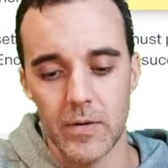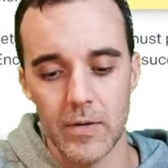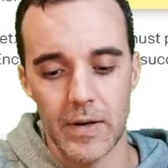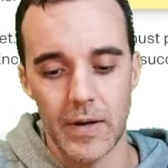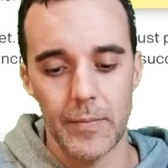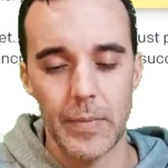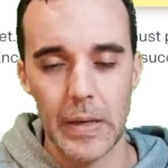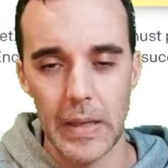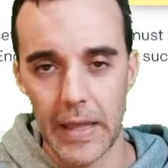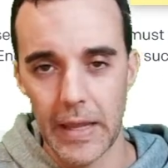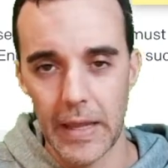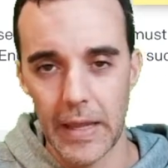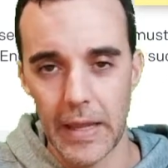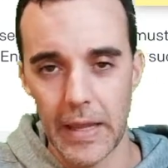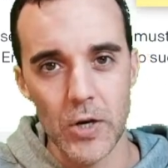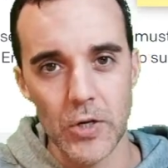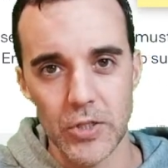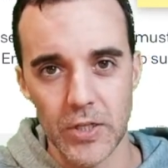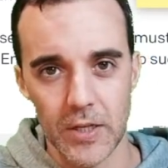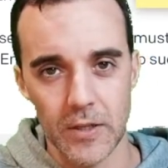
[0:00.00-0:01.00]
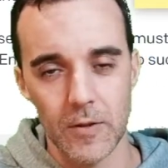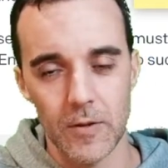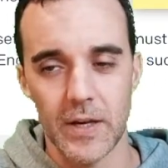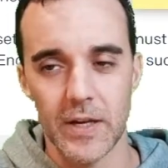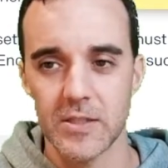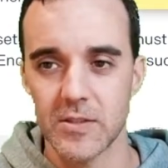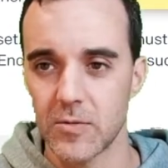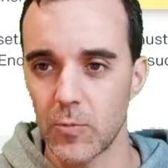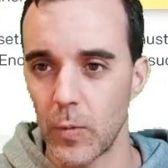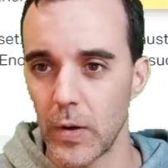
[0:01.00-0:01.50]
I've been like watching it the
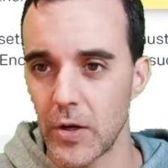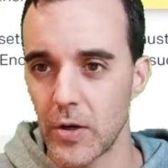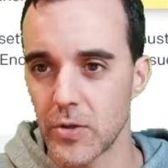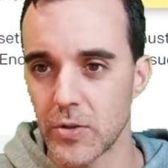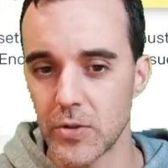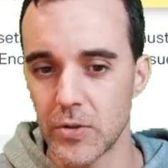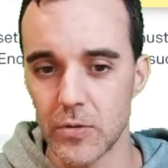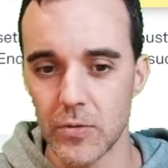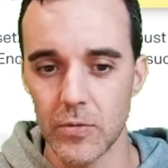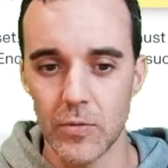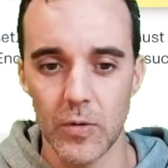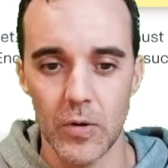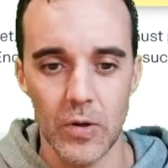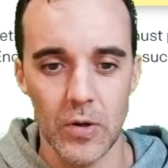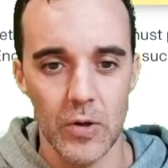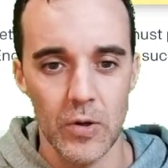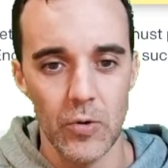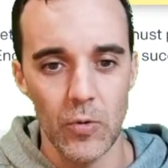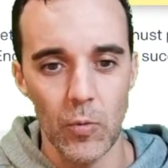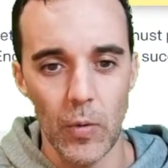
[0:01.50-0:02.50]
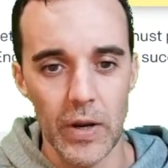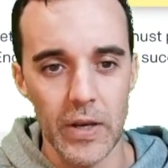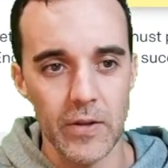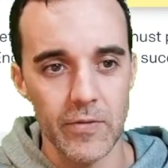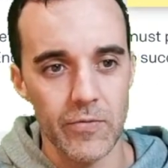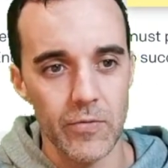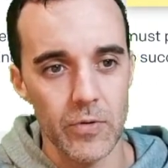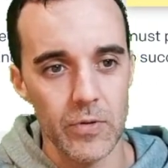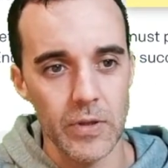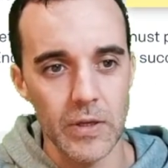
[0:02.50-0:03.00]
last week or two, waiting
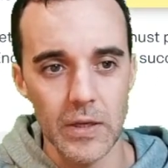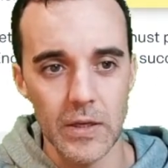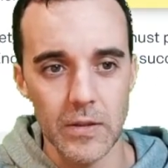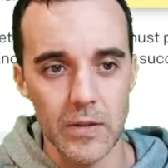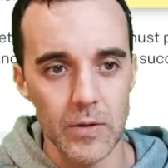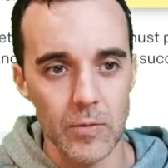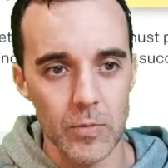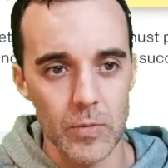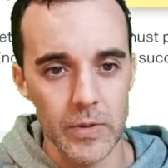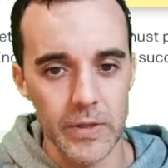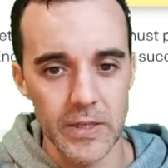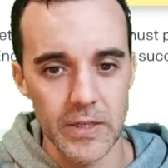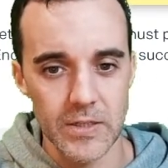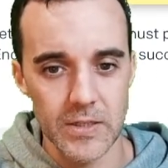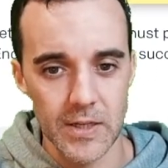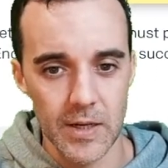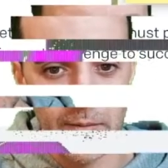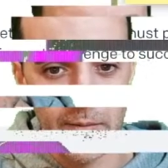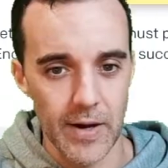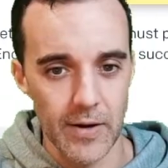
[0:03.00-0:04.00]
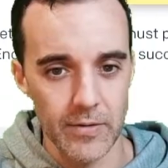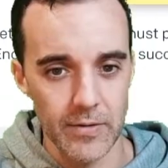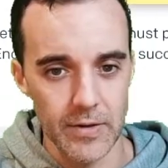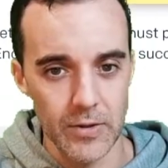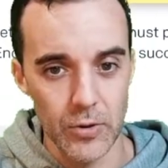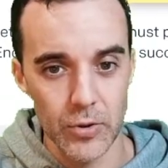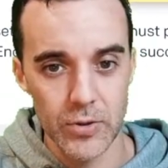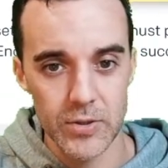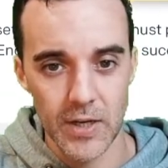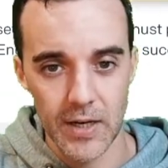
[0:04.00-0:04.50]
for the release to come out. It
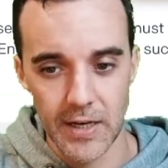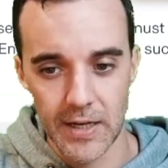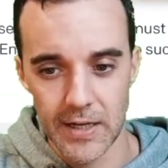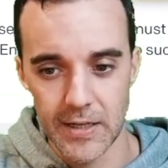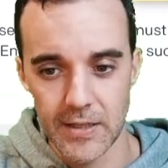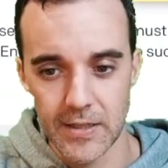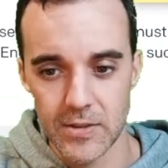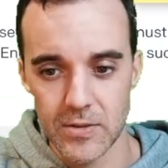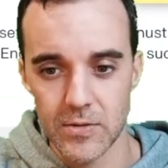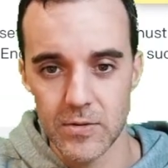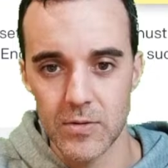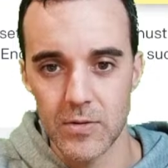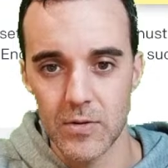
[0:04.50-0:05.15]
looks like it is